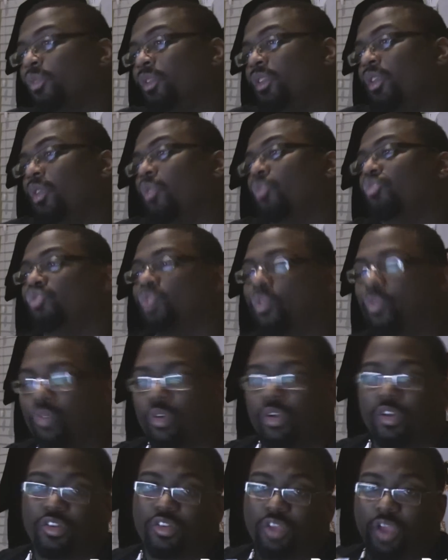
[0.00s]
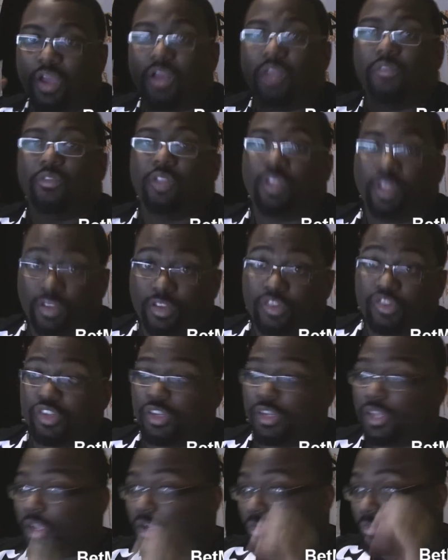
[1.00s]
We know Joe Warren's kind of
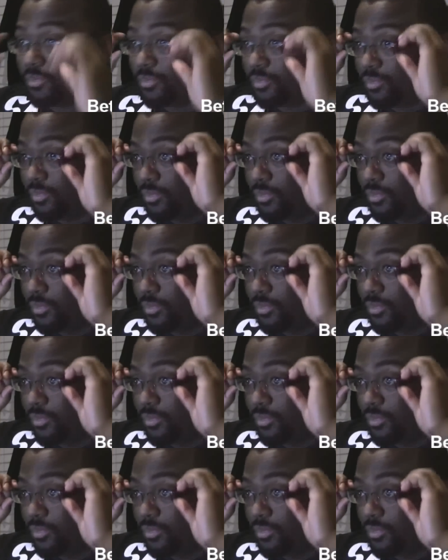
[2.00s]
legit now.